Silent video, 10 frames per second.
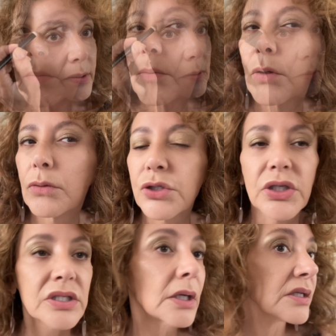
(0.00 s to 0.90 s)

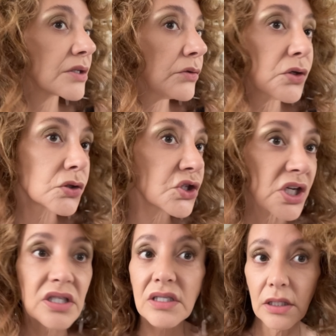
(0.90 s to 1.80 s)
Gorgeous. So you could
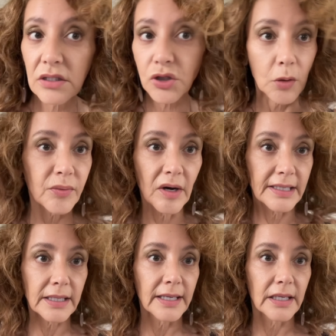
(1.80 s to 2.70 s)
just stop right
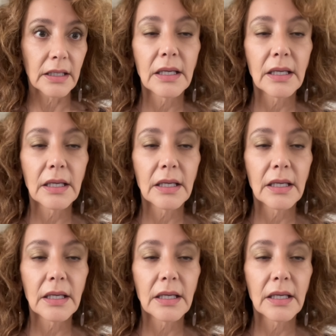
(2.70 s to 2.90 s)
there